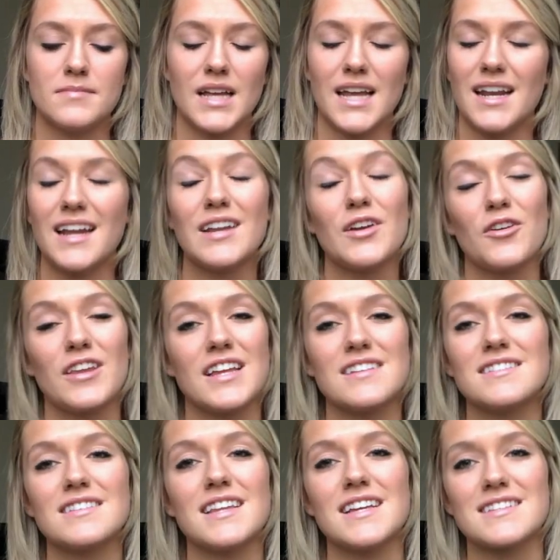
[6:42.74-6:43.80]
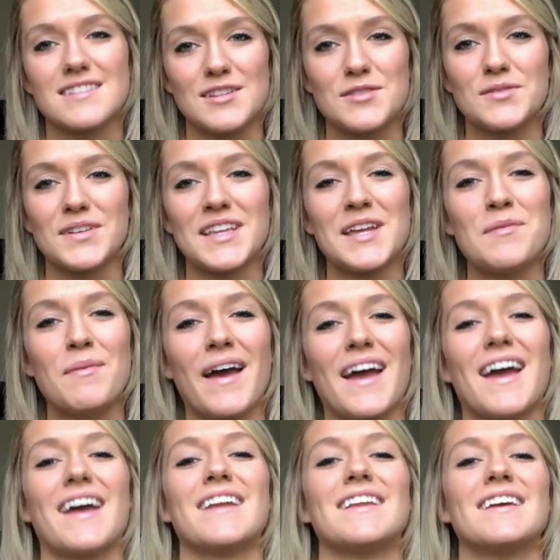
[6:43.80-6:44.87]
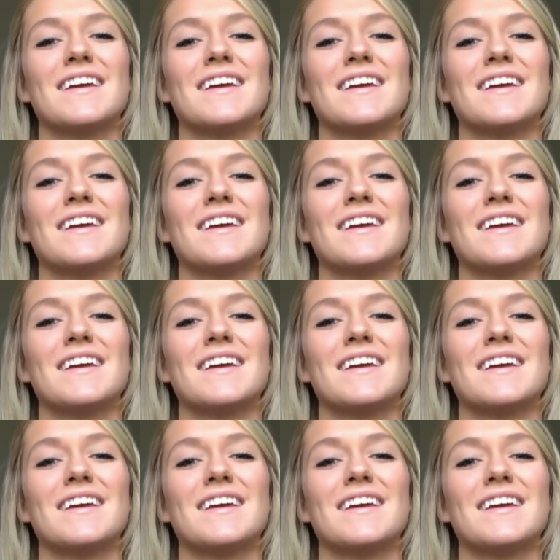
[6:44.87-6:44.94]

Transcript: and I know that this sounds really bad,